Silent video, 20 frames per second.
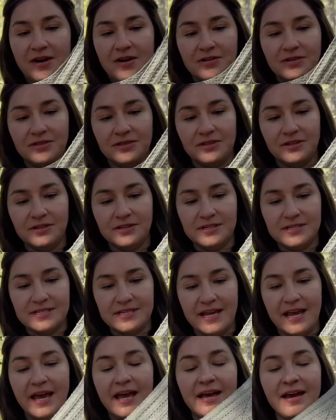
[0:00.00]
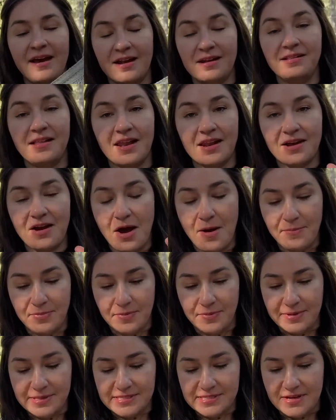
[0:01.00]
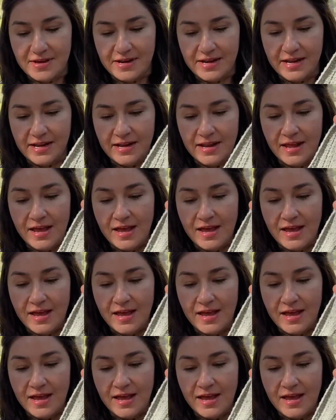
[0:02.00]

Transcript: on Thursday, got a lot of compliments on it.